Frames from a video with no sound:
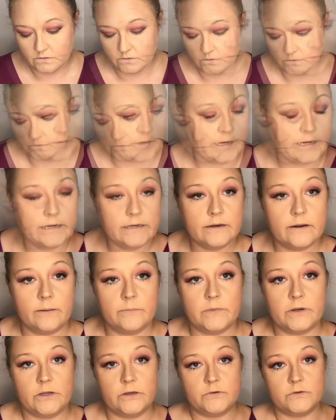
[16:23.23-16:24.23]
All right, I'm
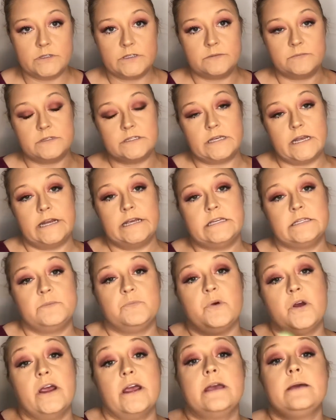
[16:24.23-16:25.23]
gonna use some setting
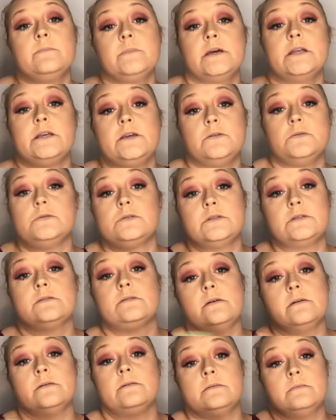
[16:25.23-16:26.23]
spray. I'm gonna use
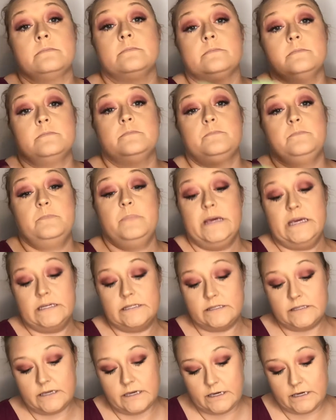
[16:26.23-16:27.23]
some
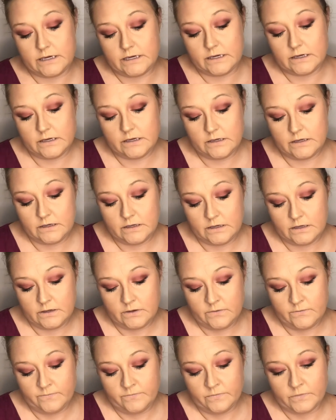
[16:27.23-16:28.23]
Pixie
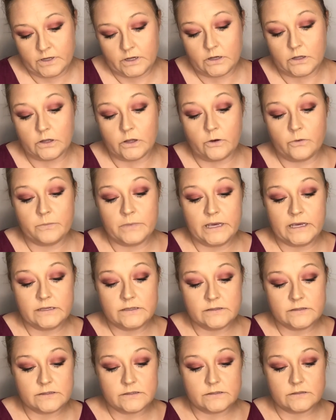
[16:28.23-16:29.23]
Glow
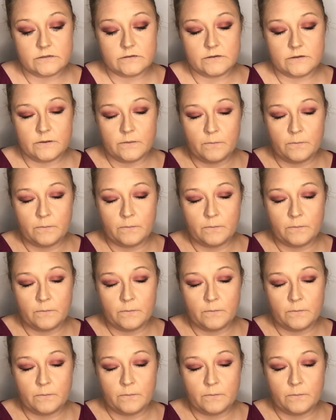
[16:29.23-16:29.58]
Mist.